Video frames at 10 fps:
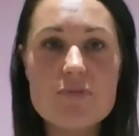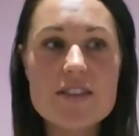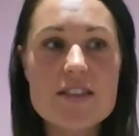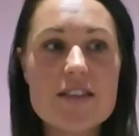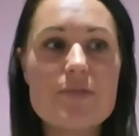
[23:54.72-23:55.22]

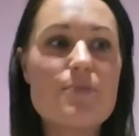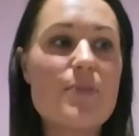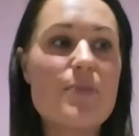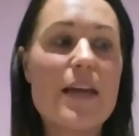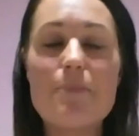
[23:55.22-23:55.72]
to
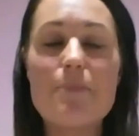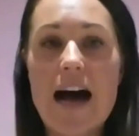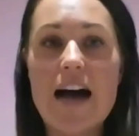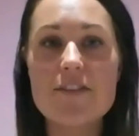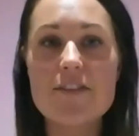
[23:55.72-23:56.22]
being
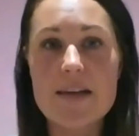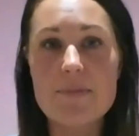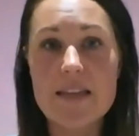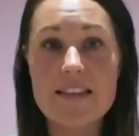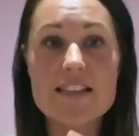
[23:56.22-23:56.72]
part of
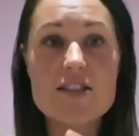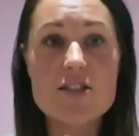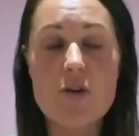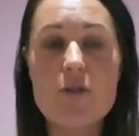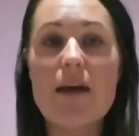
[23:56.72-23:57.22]
something that's
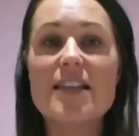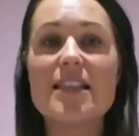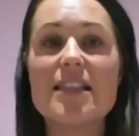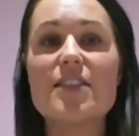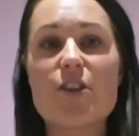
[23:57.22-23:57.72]
so
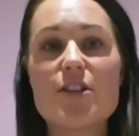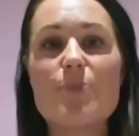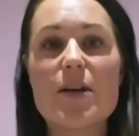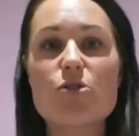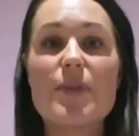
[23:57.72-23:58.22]
amazing, so
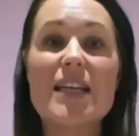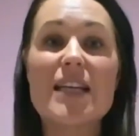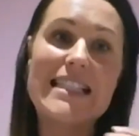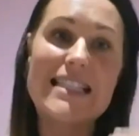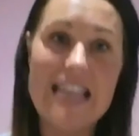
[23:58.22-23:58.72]
special because
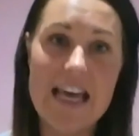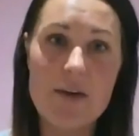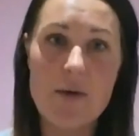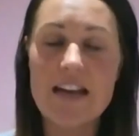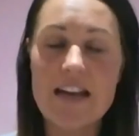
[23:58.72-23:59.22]
it's there
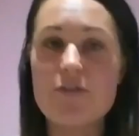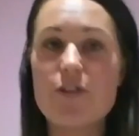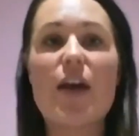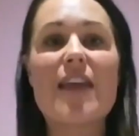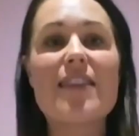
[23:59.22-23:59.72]
waiting for
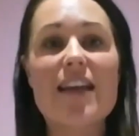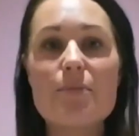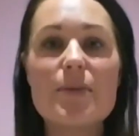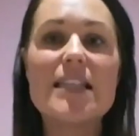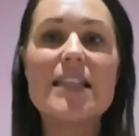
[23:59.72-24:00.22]
you and the
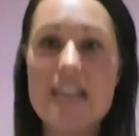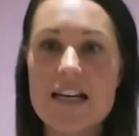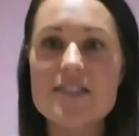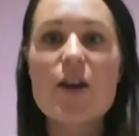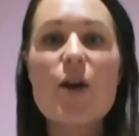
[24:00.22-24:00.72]
company
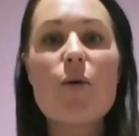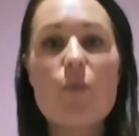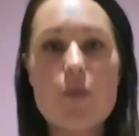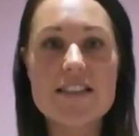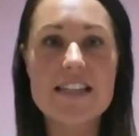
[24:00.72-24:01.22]
does
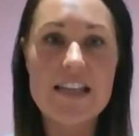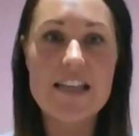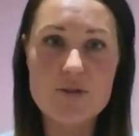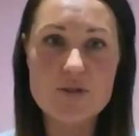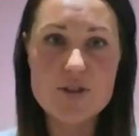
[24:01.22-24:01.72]
want to give it
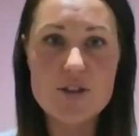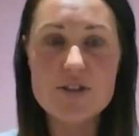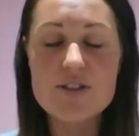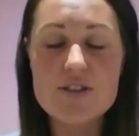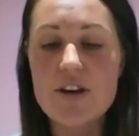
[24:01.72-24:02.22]
all to you.
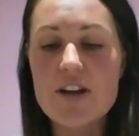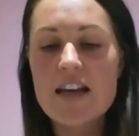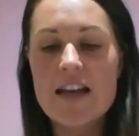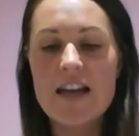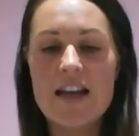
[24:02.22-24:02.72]
So
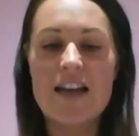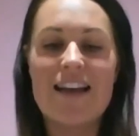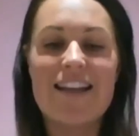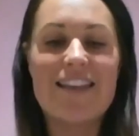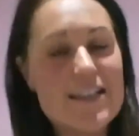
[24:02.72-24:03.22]

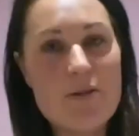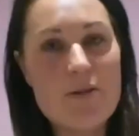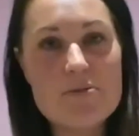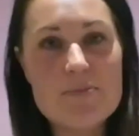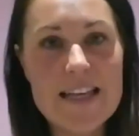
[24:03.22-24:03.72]
that's probably